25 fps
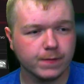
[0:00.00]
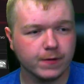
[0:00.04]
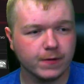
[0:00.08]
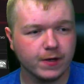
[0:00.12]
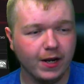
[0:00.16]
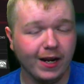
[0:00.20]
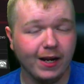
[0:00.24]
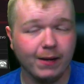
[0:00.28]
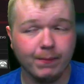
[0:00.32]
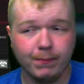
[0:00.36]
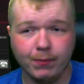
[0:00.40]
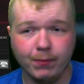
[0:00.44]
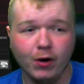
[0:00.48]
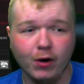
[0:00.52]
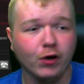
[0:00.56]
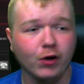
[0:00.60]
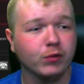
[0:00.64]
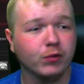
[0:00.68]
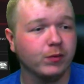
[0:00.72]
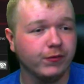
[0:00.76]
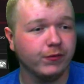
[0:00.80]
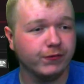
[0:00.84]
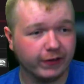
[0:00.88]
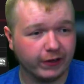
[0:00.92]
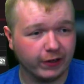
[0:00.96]
And possibly
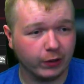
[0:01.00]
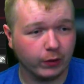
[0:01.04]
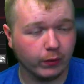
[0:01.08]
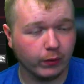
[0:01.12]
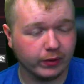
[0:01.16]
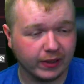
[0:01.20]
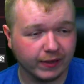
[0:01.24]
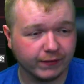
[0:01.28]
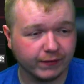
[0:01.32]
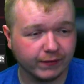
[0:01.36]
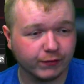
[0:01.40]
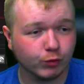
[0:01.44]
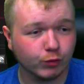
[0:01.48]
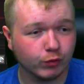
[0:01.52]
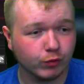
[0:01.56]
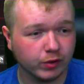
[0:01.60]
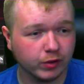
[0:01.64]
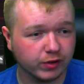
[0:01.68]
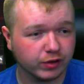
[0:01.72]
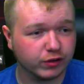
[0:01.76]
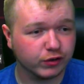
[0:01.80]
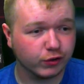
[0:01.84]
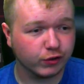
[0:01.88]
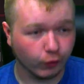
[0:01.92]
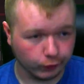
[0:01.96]
fail and have to
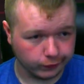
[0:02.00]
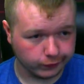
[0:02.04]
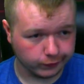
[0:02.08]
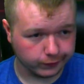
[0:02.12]
restart.